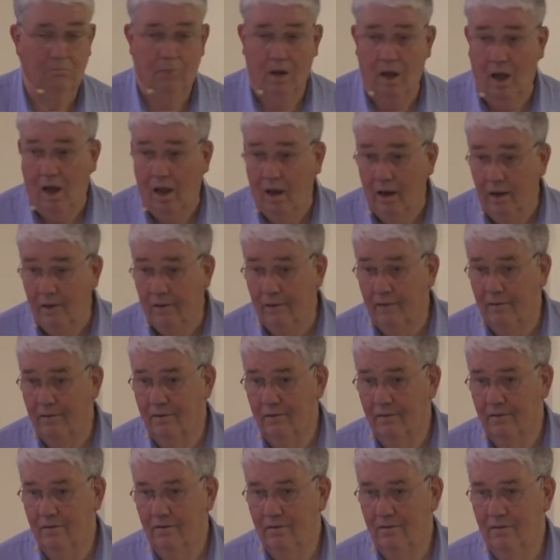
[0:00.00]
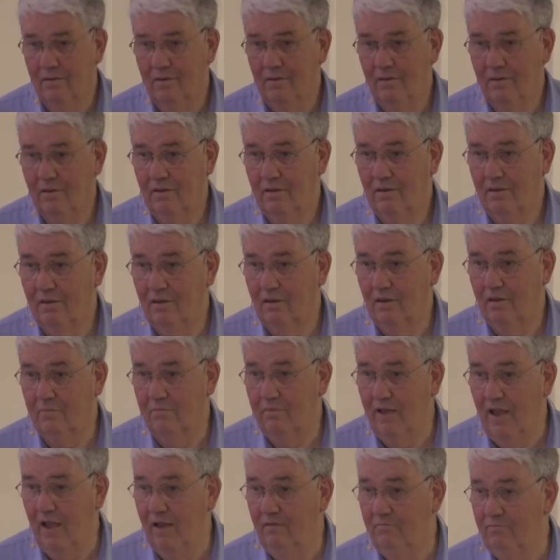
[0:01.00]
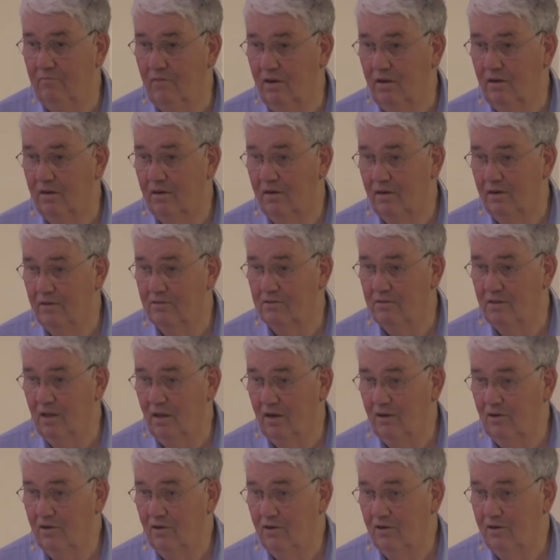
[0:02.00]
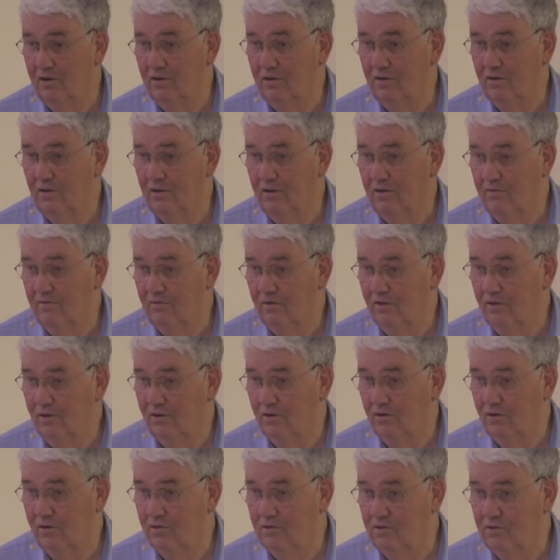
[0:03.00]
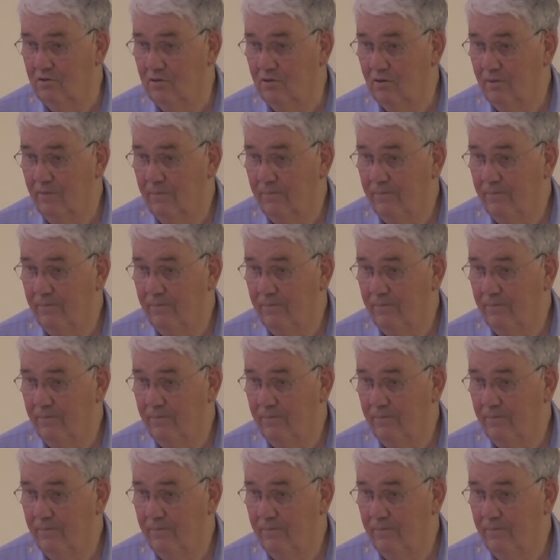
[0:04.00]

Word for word: but the commandment is not going to deliver the goods.